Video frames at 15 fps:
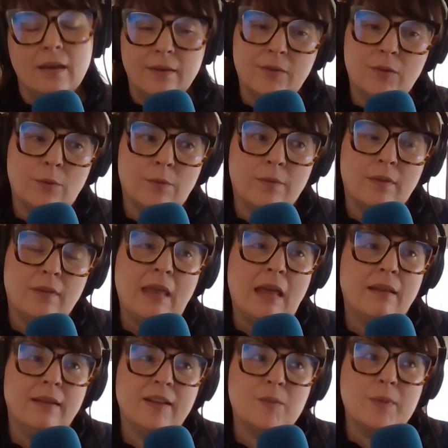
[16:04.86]
So
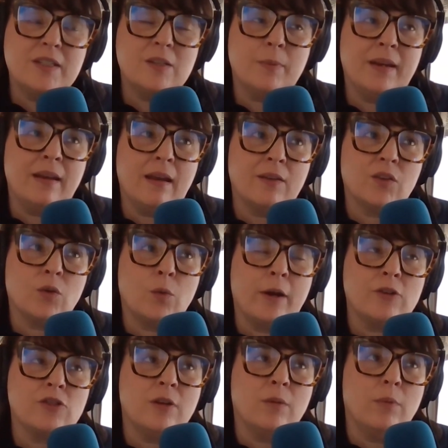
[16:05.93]
that leads me to my next
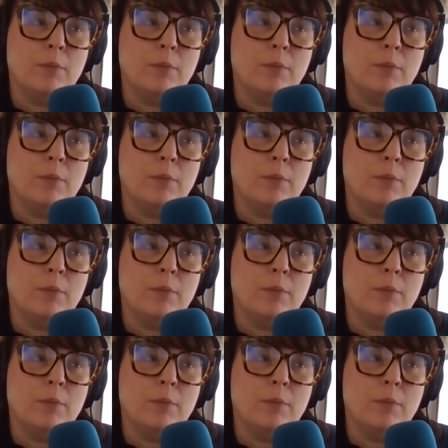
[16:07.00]
question.